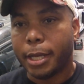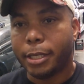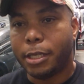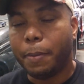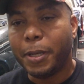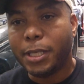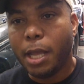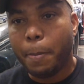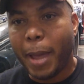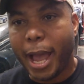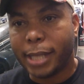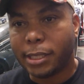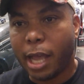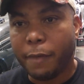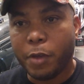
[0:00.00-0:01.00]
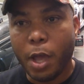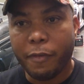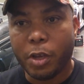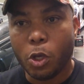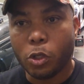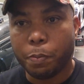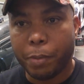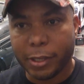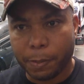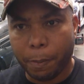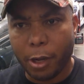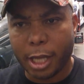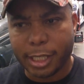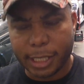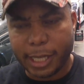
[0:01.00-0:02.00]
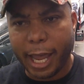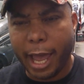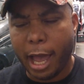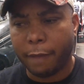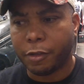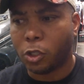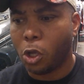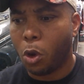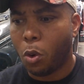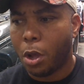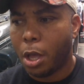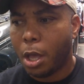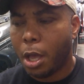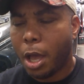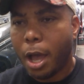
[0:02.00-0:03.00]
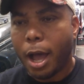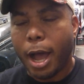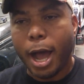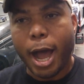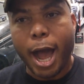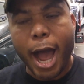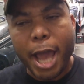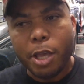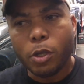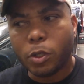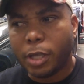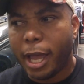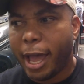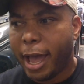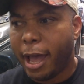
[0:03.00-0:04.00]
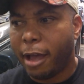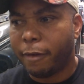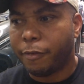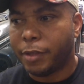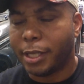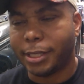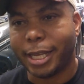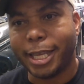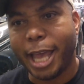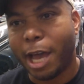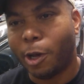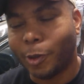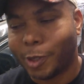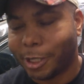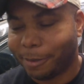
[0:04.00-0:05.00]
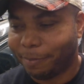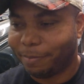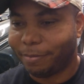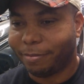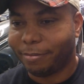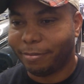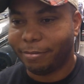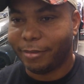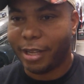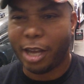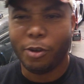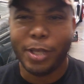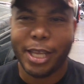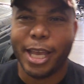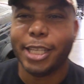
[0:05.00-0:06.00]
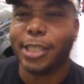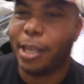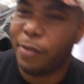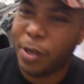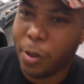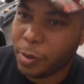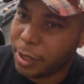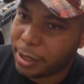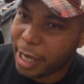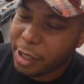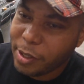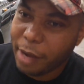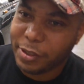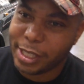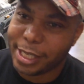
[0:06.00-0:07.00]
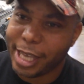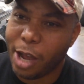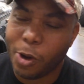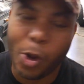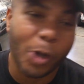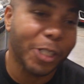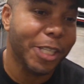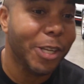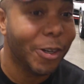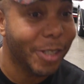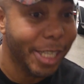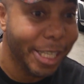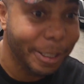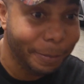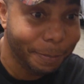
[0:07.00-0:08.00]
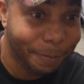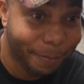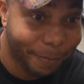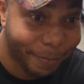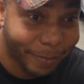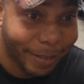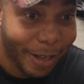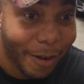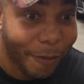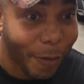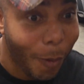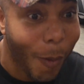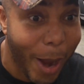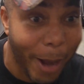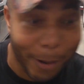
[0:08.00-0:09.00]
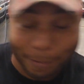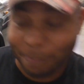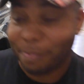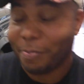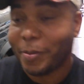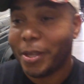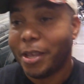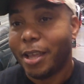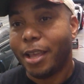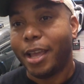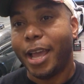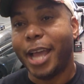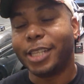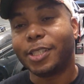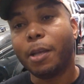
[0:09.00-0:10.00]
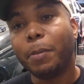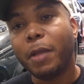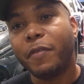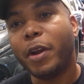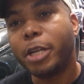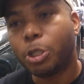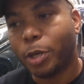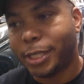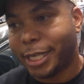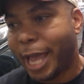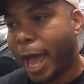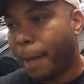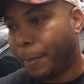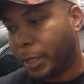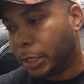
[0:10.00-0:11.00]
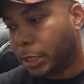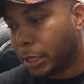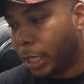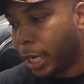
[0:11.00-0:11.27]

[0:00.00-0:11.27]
Deep and Deep asks, have you ever used brisk plugs? Yes, I have. So I used to have this account. I don't think AJ even knows this. I used to have this account called TRD for a while. And something very interesting happened.